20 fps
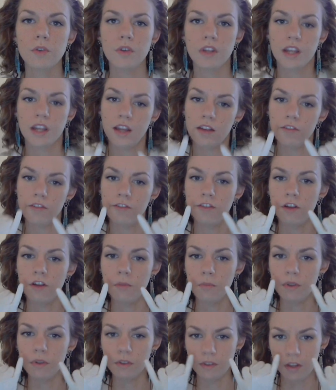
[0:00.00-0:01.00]
you can have a
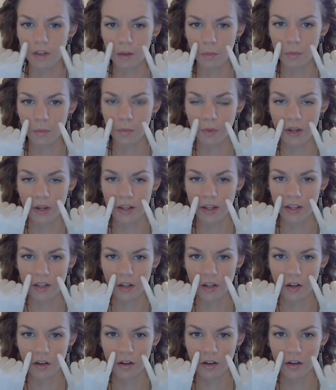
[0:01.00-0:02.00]
buildup right
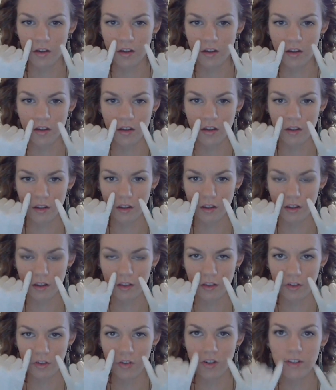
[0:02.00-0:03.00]
here
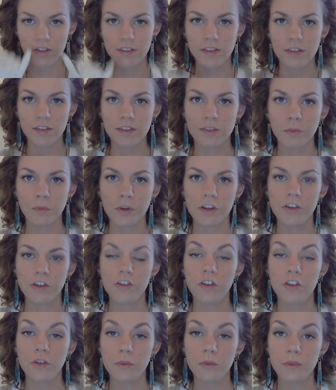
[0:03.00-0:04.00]
in the creases where your
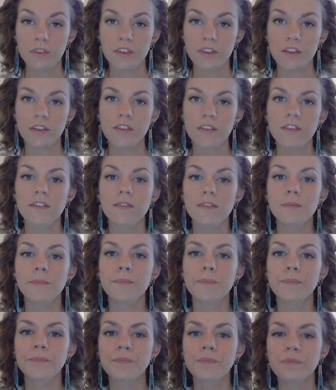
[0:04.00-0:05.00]
nose is.
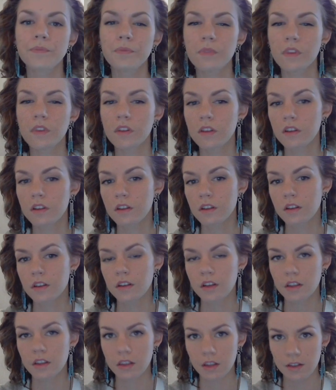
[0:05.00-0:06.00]

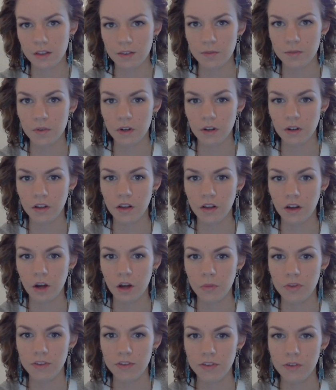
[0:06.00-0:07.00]
That's fairly
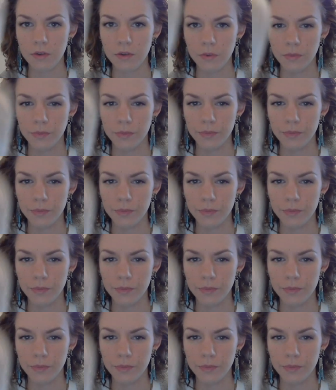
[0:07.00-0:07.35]
common too.